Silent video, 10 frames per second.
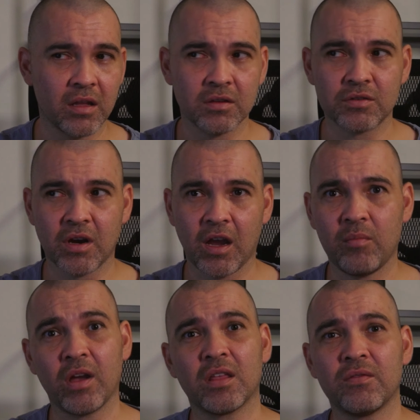it to try
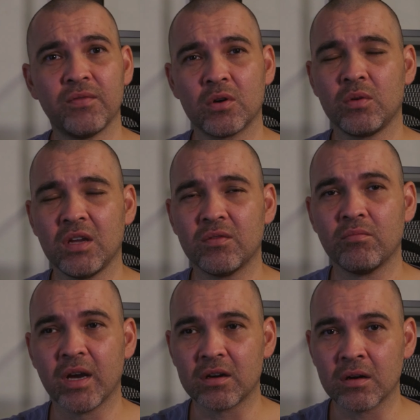and make that photo even
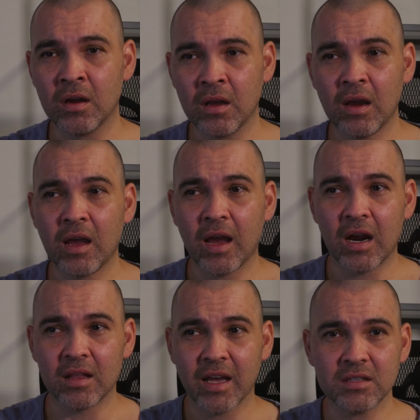better?
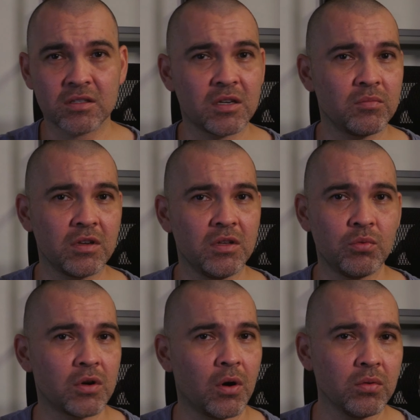And that's something you
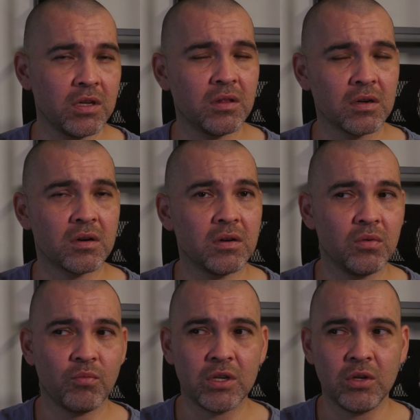would only
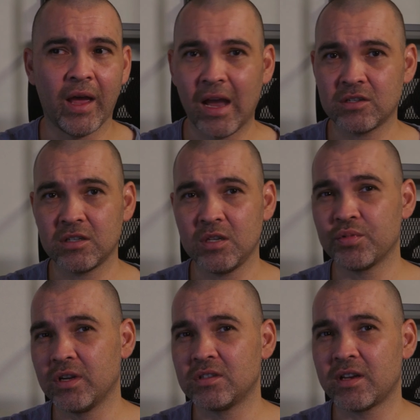learn when you actually
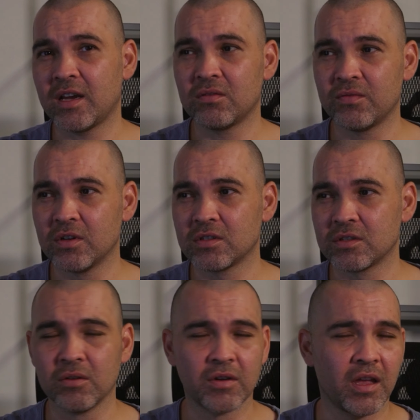print it out
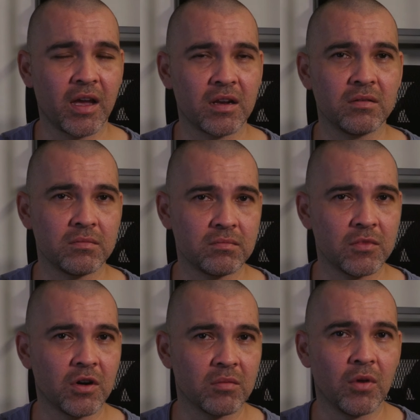versus looking at it
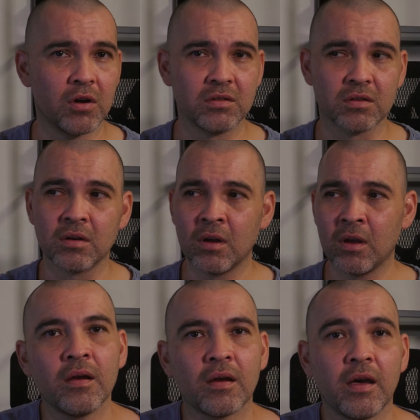on a monitor.
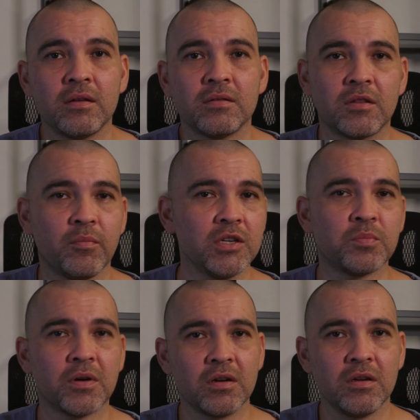And the
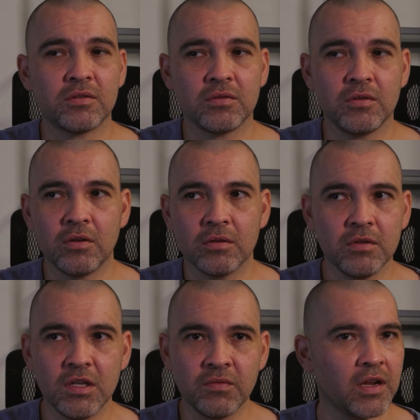best part is, you
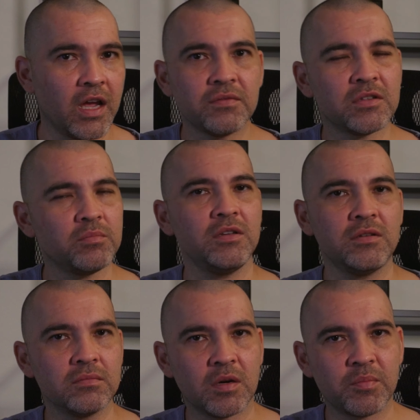don't even have to
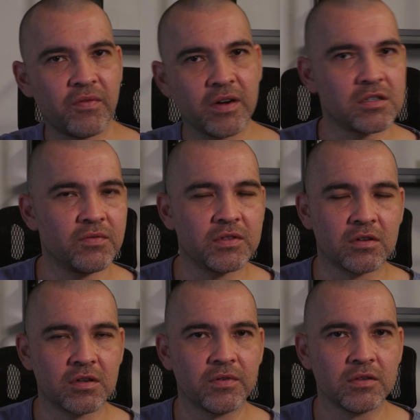be a professional
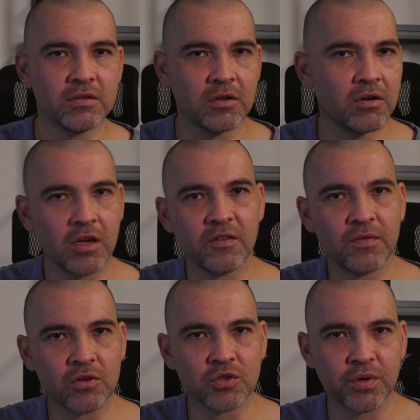photographer to go and get your
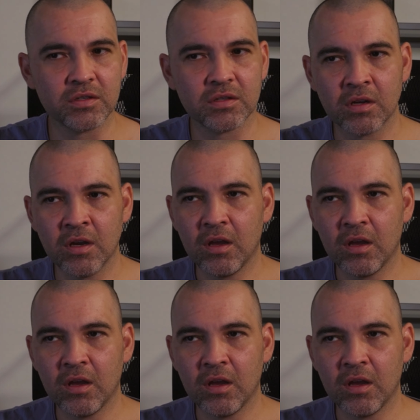photos printed.